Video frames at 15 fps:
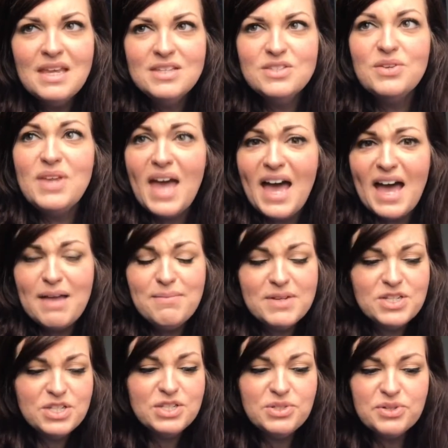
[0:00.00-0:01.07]
so yeah, I
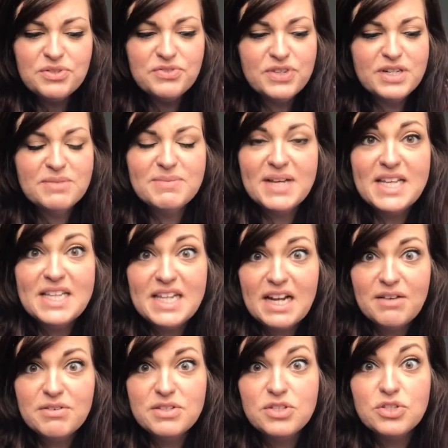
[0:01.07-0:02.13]
mentioned to a friend of mine that
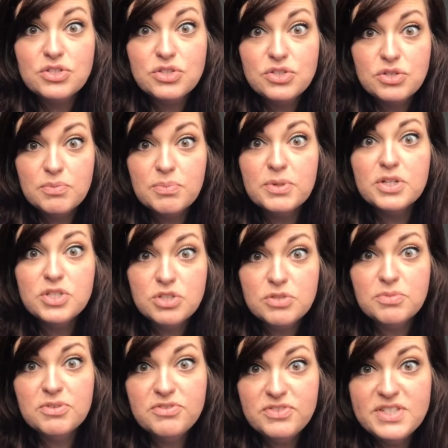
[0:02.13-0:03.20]
I was super,
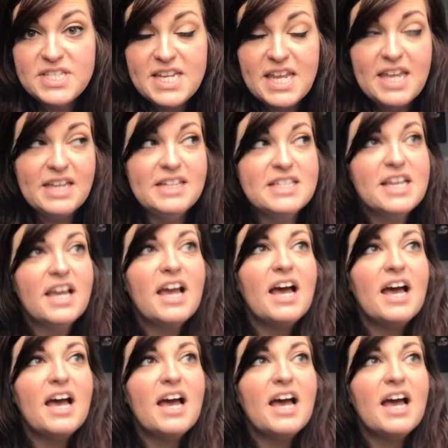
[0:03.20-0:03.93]
super fatigued.